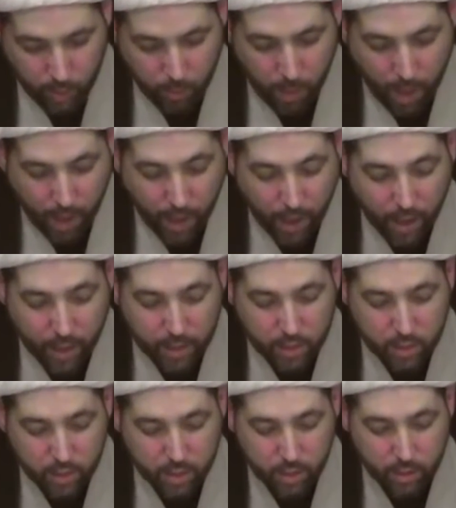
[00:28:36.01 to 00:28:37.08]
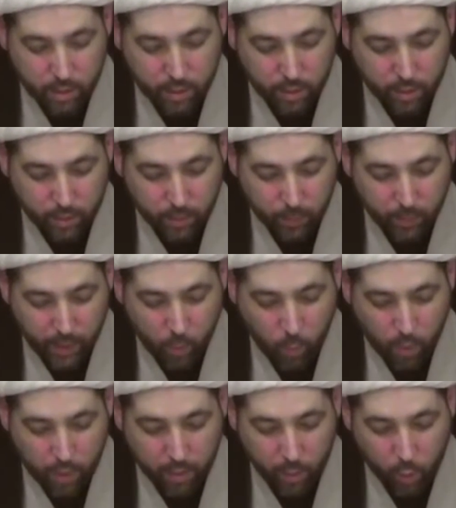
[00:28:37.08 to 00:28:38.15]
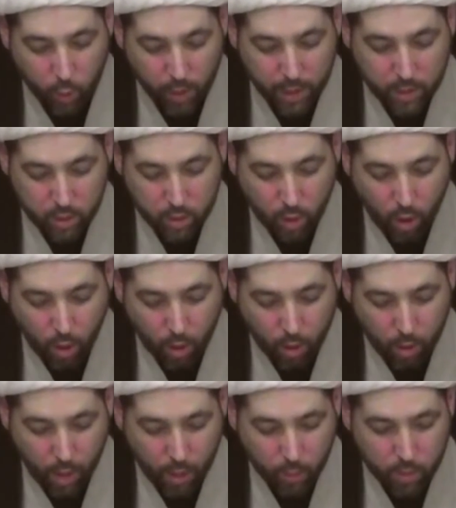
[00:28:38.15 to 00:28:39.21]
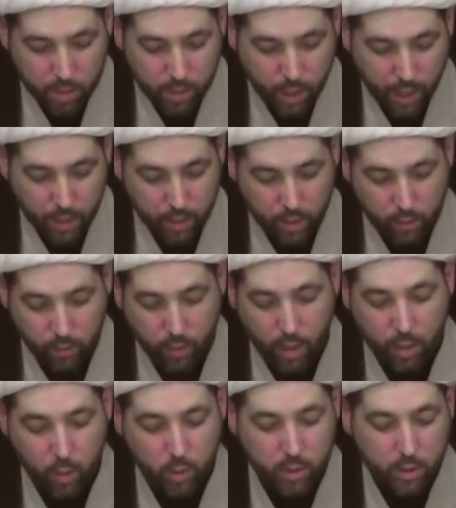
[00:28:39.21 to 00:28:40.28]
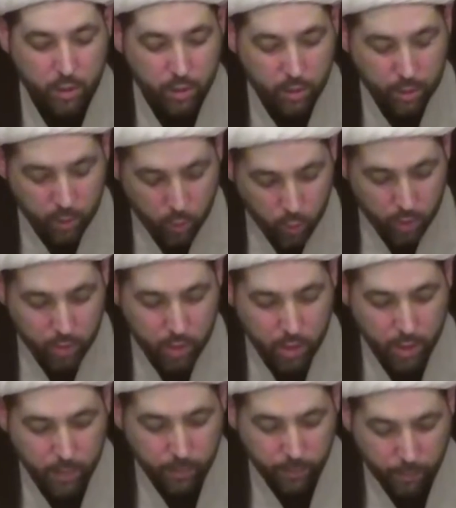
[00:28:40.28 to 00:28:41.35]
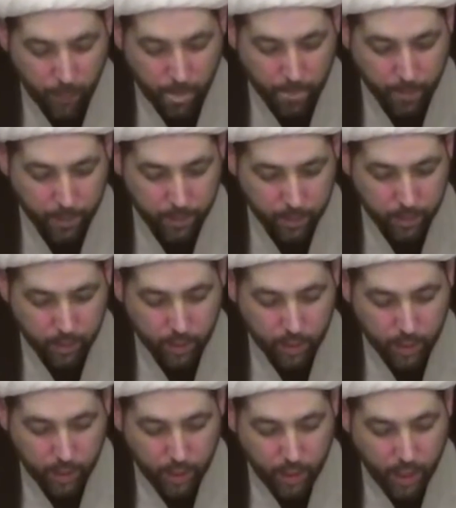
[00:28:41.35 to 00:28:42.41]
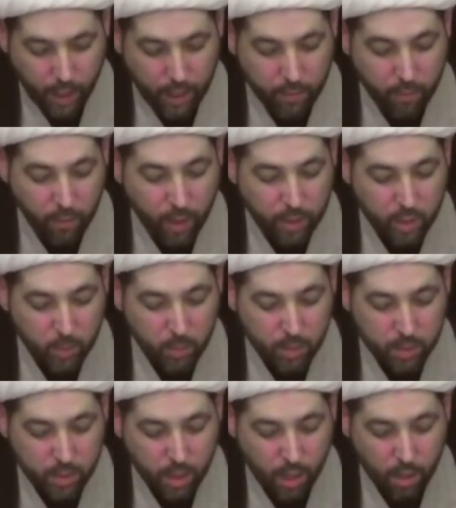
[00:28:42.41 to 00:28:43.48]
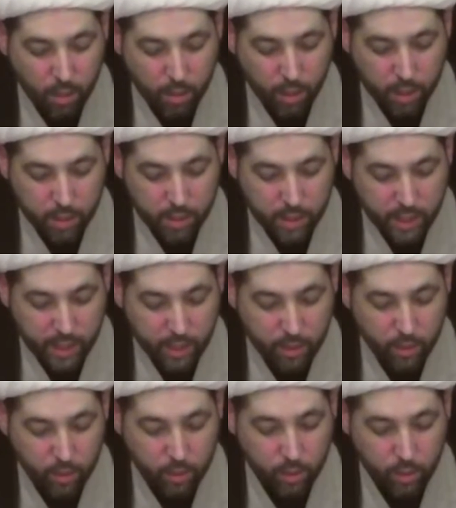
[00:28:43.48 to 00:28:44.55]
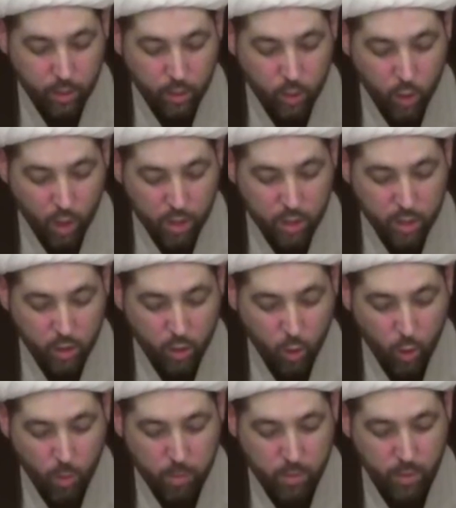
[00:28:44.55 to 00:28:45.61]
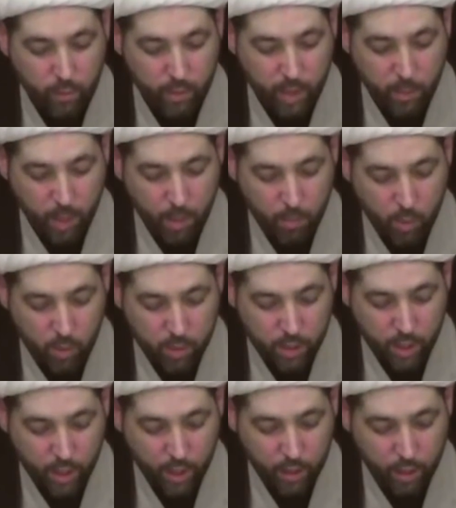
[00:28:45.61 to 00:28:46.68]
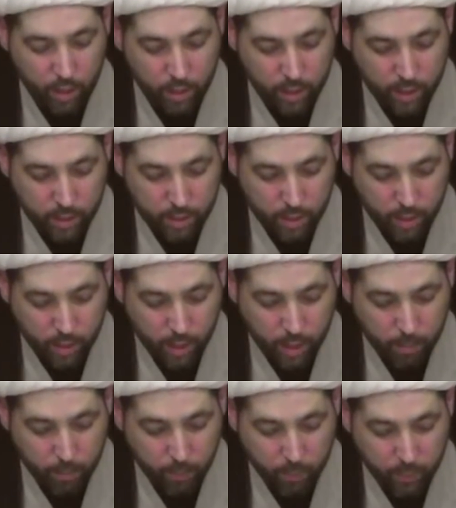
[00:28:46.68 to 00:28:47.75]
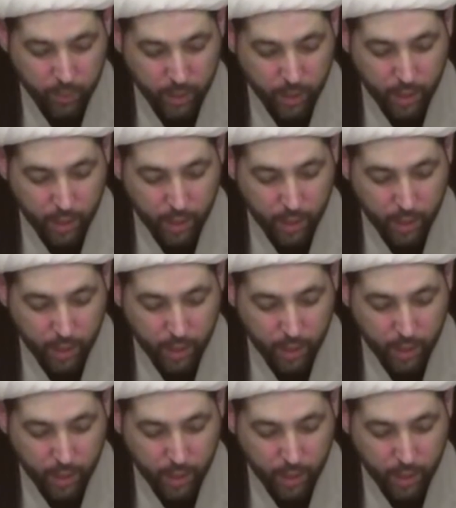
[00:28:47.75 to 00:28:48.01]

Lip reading: my eyes teared, and with great sorrow I recited the following eulogy. Had Fatima Zahra seen the crushed corpse of Imam Hussein alayhi salam,